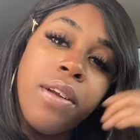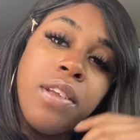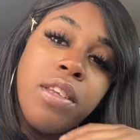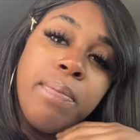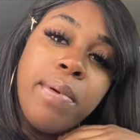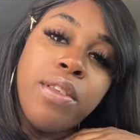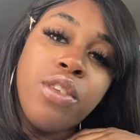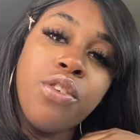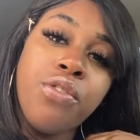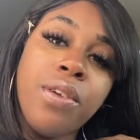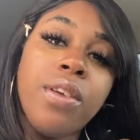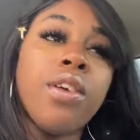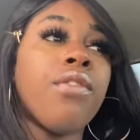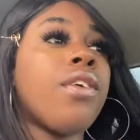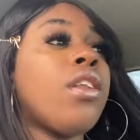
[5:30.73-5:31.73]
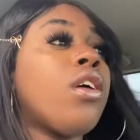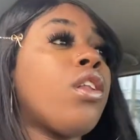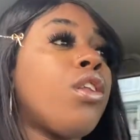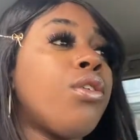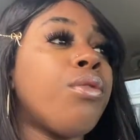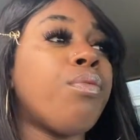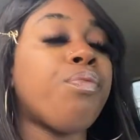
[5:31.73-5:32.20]
dispensary, Gorilla
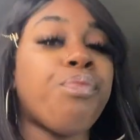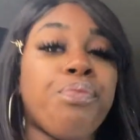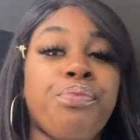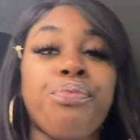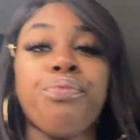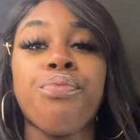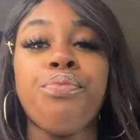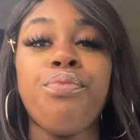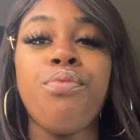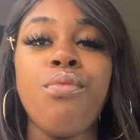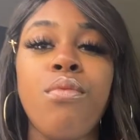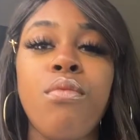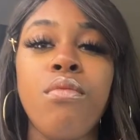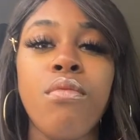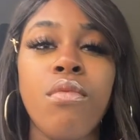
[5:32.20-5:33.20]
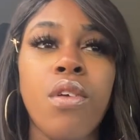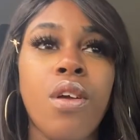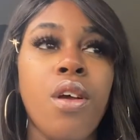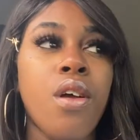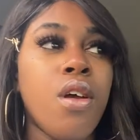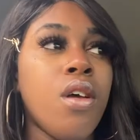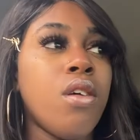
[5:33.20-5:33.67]
Bloom.
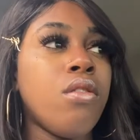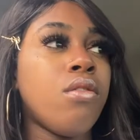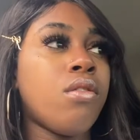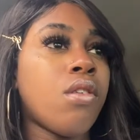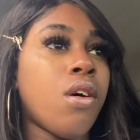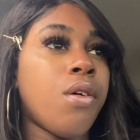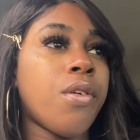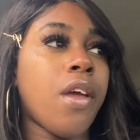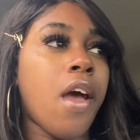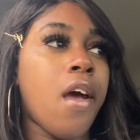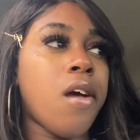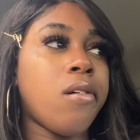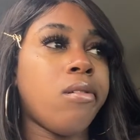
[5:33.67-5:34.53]
So, yeah.